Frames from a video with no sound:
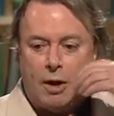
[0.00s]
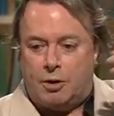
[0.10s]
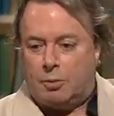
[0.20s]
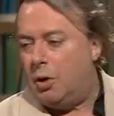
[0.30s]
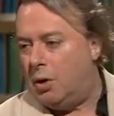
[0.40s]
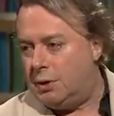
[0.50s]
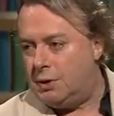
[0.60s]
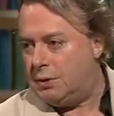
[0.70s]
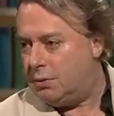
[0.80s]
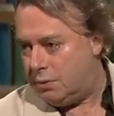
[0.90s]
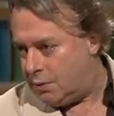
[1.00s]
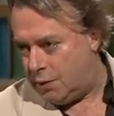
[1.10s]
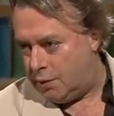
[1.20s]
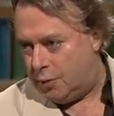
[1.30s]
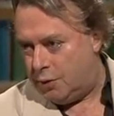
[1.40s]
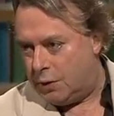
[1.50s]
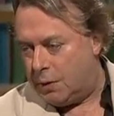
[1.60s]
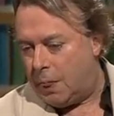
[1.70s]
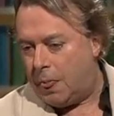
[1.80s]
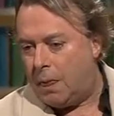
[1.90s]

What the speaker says: Romantic poets, it's full of music.